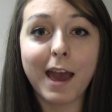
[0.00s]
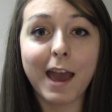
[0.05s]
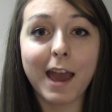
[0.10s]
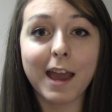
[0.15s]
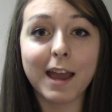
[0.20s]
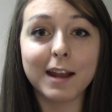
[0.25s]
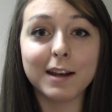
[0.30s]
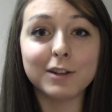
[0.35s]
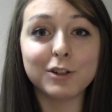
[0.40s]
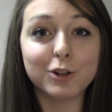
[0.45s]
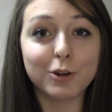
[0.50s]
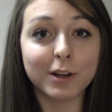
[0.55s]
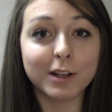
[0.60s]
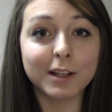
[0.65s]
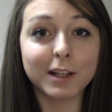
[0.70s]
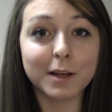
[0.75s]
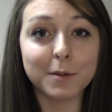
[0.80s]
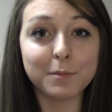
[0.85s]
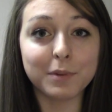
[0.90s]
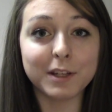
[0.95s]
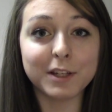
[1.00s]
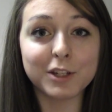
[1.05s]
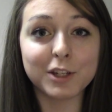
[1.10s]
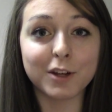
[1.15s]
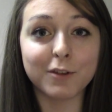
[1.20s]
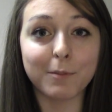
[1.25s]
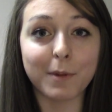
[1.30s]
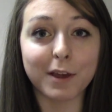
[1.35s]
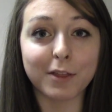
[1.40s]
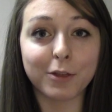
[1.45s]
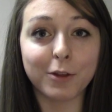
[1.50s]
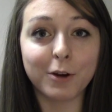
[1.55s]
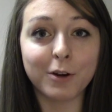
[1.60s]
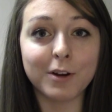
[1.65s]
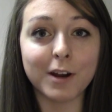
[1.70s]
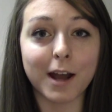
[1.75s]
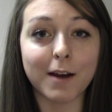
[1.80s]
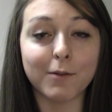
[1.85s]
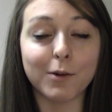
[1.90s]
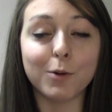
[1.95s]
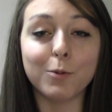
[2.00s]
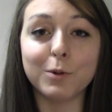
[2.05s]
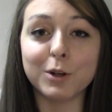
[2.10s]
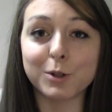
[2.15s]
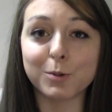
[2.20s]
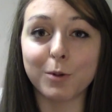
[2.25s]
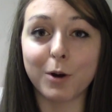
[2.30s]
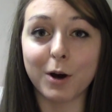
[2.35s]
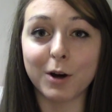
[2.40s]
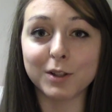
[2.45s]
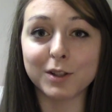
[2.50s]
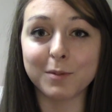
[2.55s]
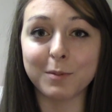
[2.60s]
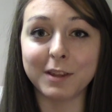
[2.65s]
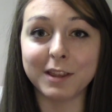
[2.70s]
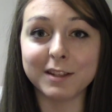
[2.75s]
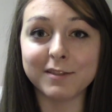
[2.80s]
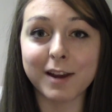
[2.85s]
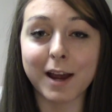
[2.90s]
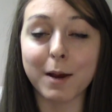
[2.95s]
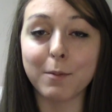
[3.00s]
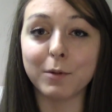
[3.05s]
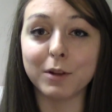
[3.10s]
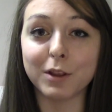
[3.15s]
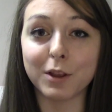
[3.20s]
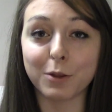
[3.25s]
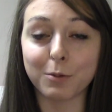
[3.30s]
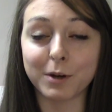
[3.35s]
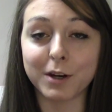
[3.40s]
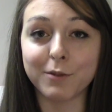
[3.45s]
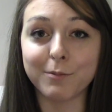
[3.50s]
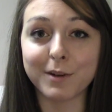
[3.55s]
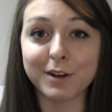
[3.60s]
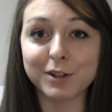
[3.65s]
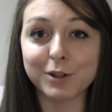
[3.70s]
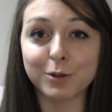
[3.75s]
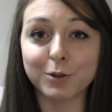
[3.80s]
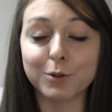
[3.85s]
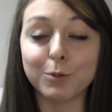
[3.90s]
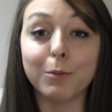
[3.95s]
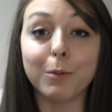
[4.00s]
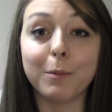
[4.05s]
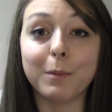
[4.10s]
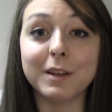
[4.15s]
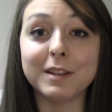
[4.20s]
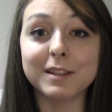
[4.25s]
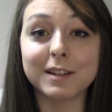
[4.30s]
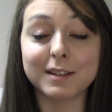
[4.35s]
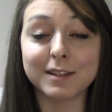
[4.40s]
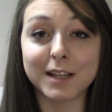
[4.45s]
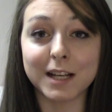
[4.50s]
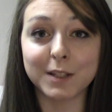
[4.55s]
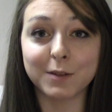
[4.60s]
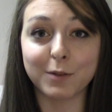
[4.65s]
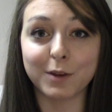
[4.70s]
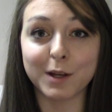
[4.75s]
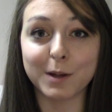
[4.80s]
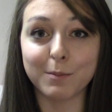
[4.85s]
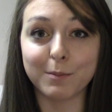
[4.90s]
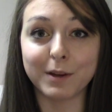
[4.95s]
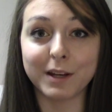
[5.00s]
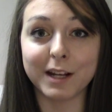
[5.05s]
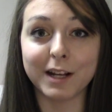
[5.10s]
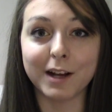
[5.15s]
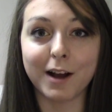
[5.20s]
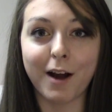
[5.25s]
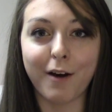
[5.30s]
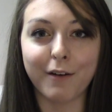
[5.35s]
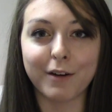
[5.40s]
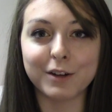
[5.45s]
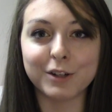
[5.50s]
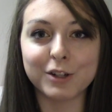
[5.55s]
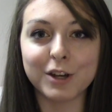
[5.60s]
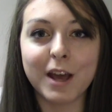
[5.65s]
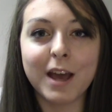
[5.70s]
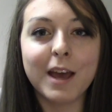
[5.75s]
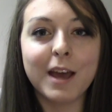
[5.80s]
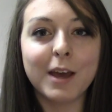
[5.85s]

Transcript: and during the completion of my third novel, which will also be the time when the three of my children will be successfully completing college,